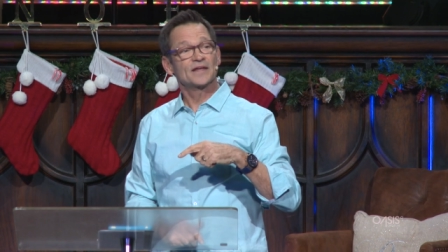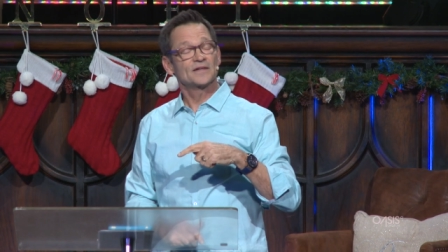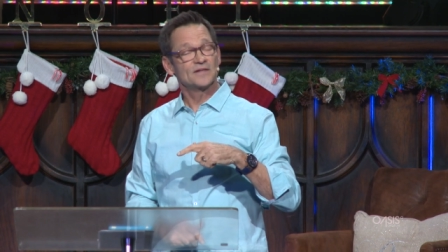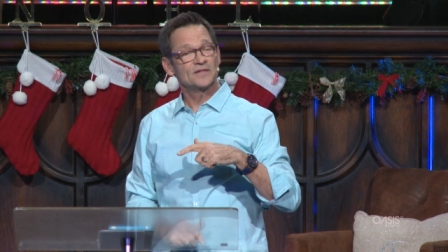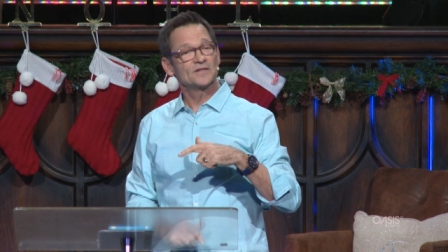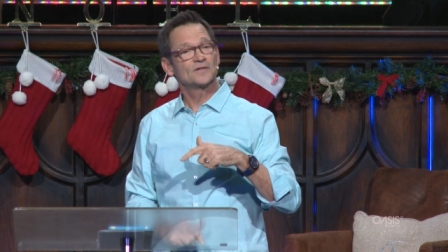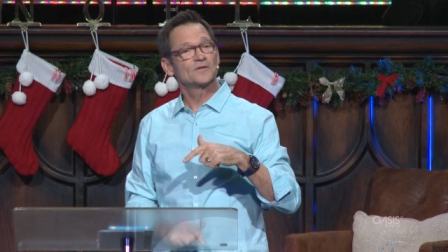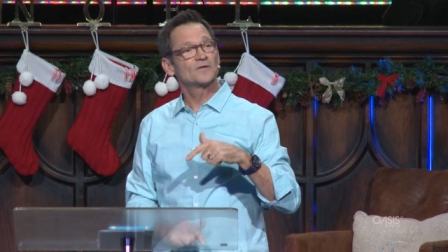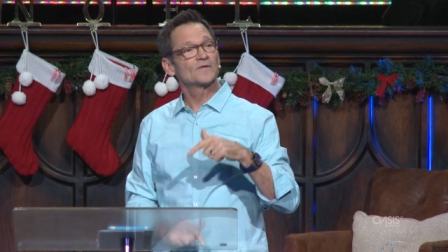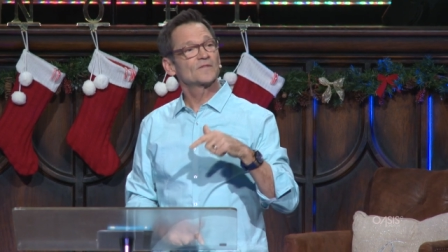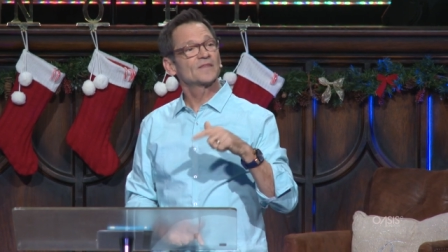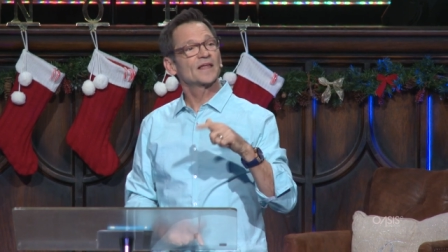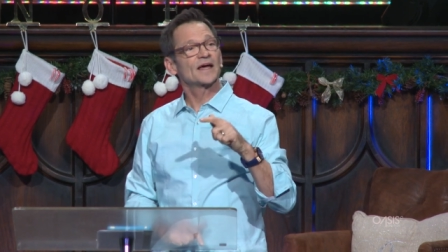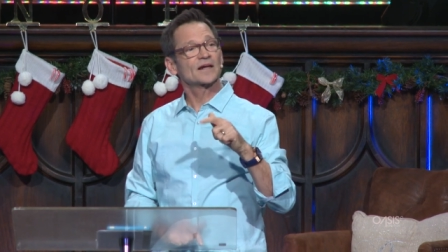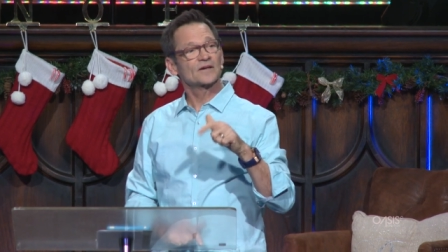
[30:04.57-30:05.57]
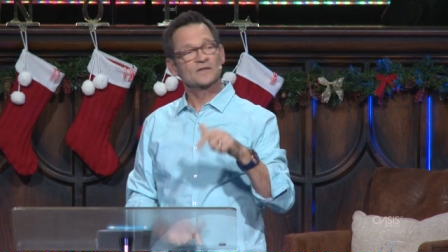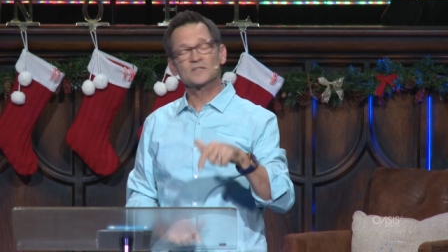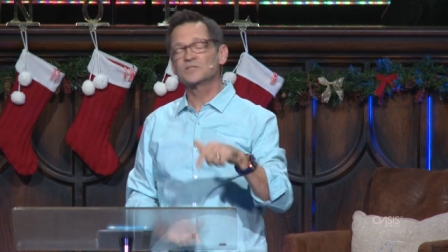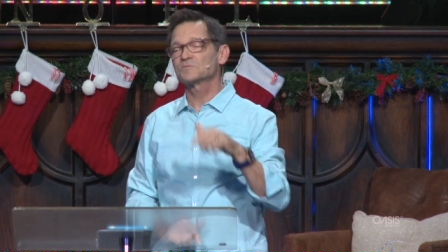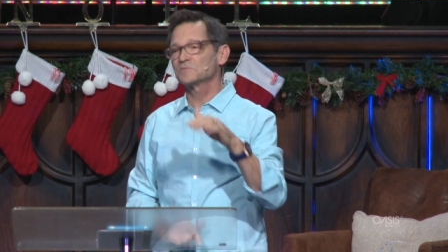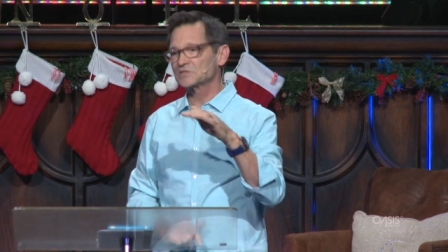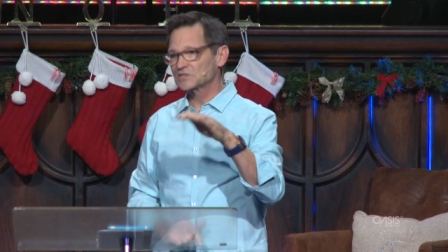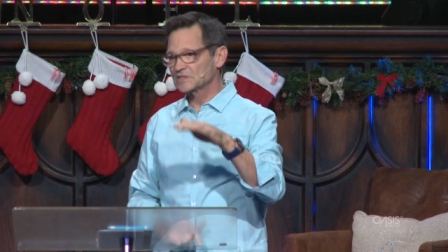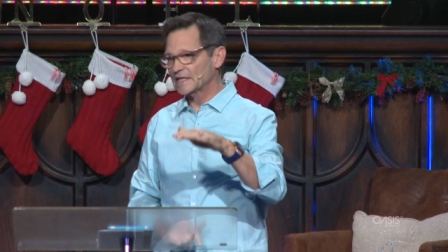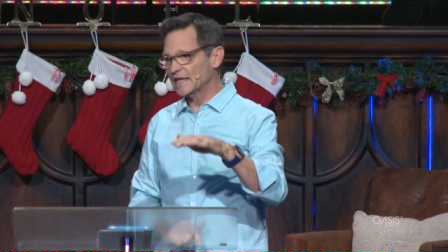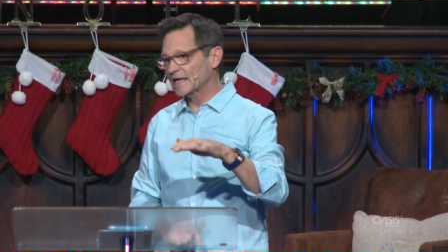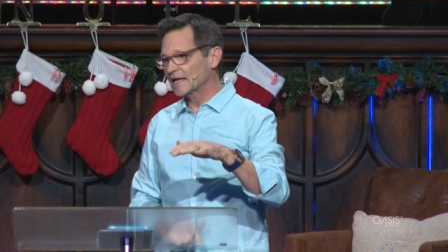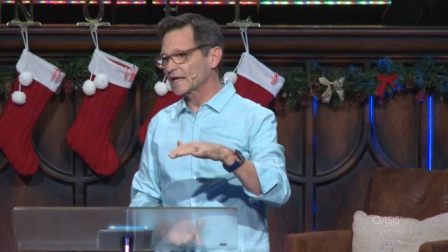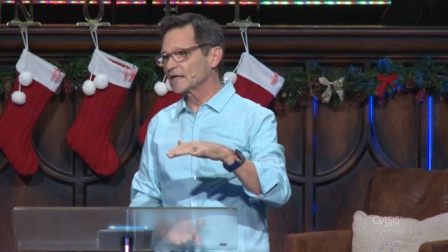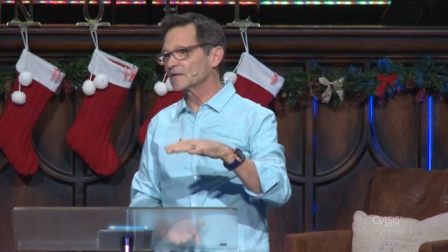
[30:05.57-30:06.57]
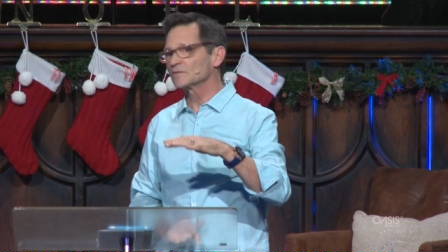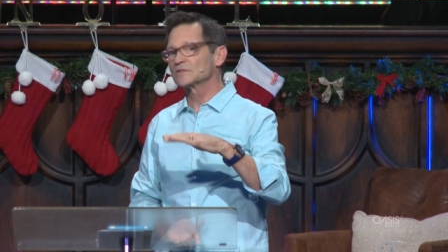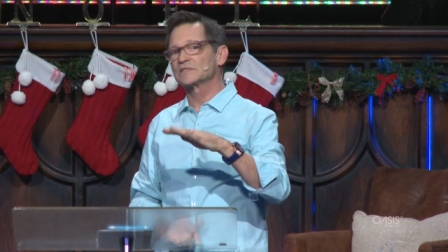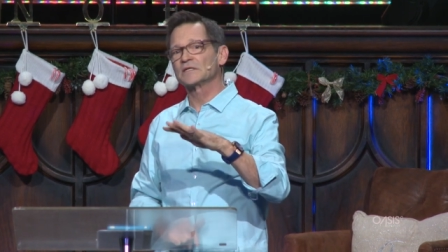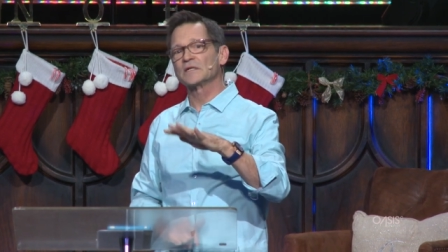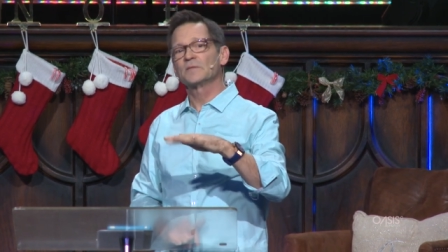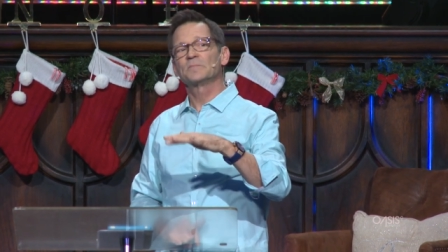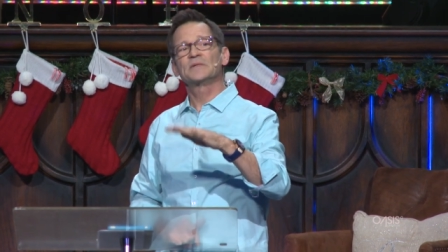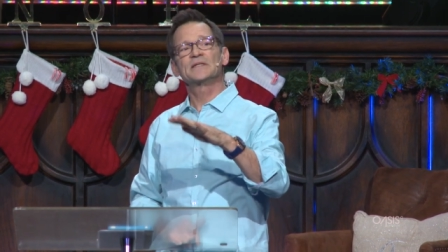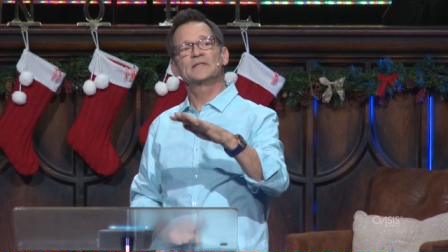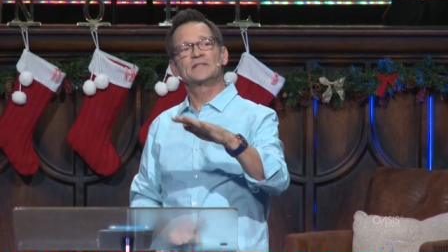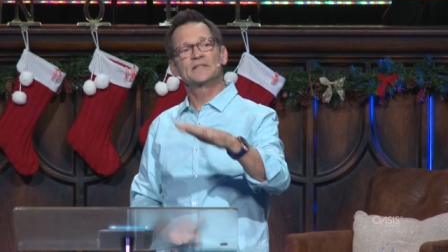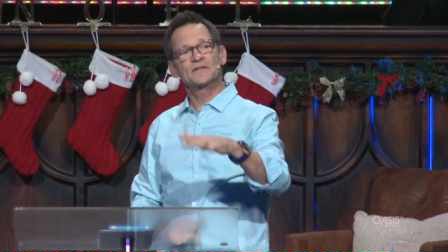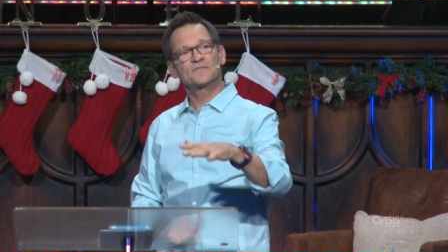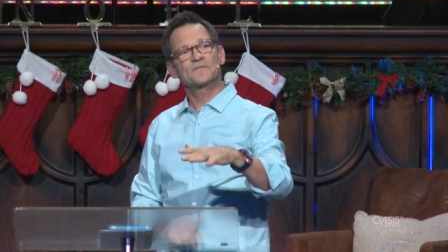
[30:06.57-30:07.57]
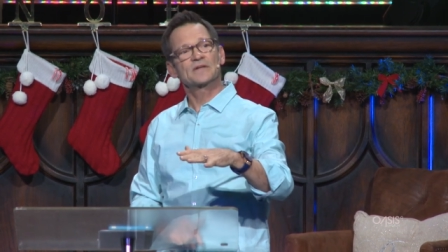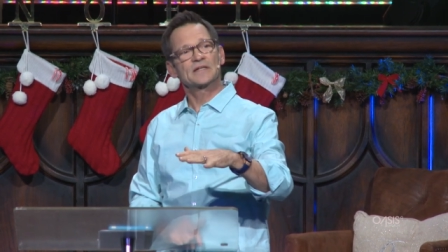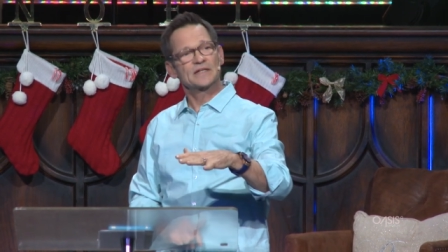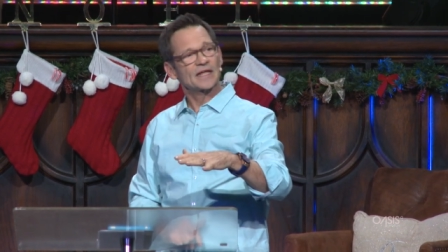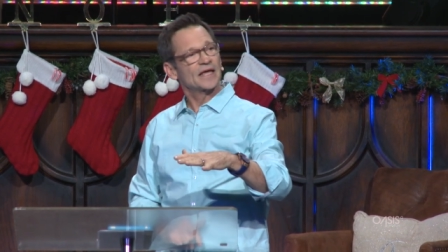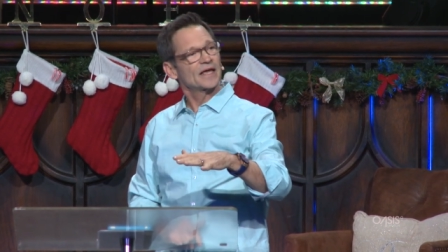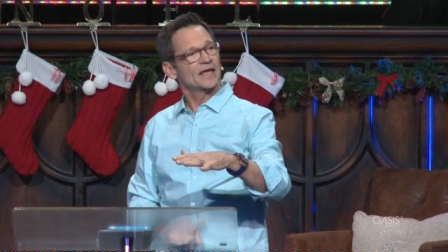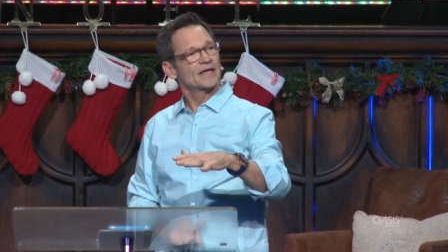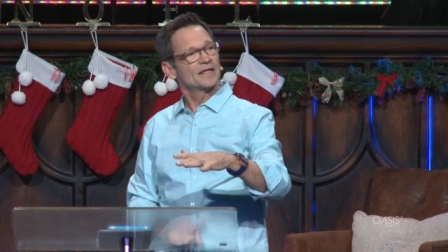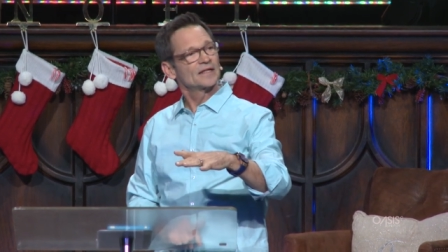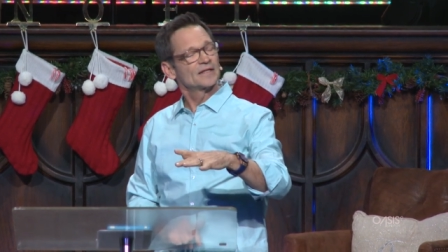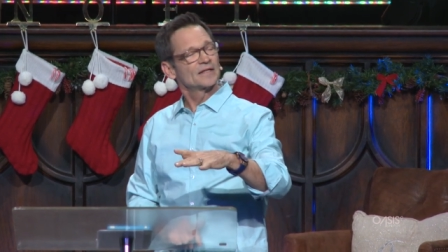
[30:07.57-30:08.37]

knew that Christmas Day was going to be a different day,